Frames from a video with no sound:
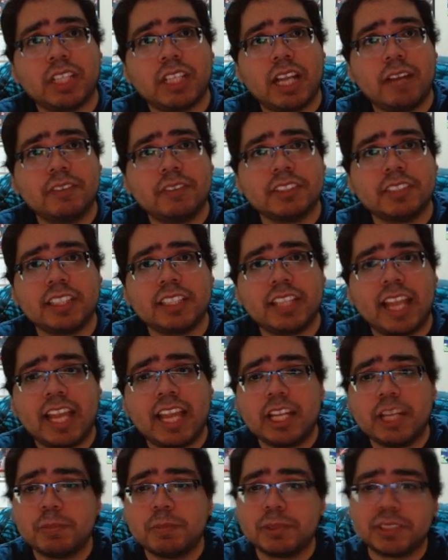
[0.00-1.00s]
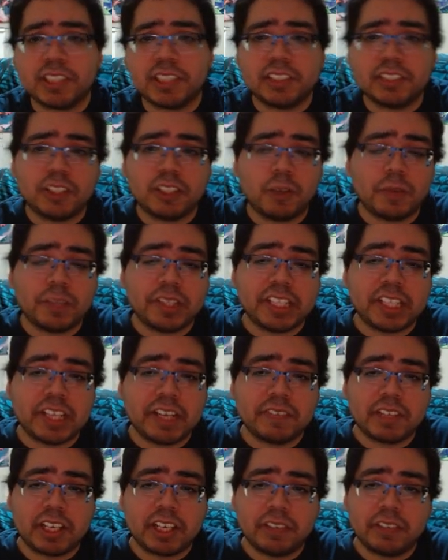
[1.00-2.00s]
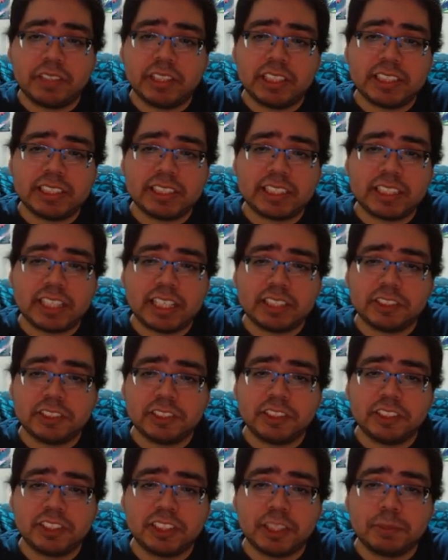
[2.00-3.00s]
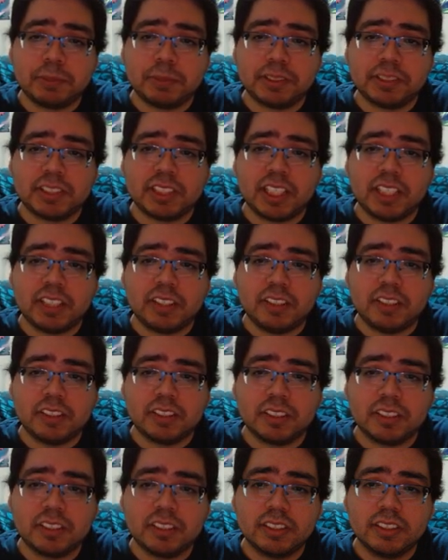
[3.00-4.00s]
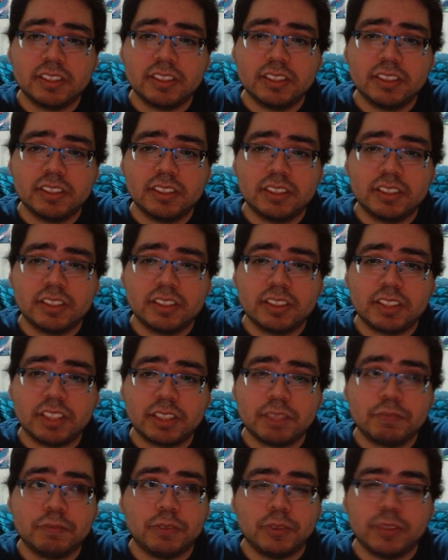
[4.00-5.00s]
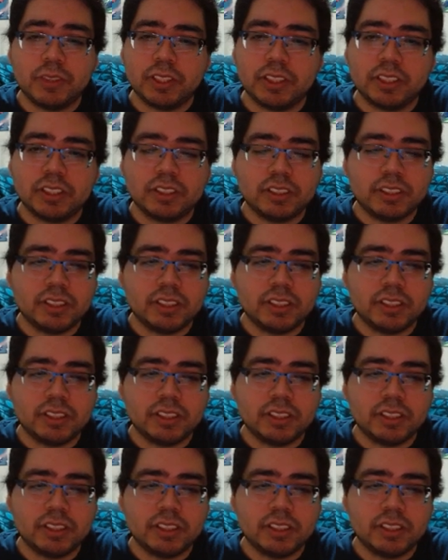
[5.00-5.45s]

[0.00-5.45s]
I was like 80% done with the game that I realized I could actually skip his dialogue, like fully.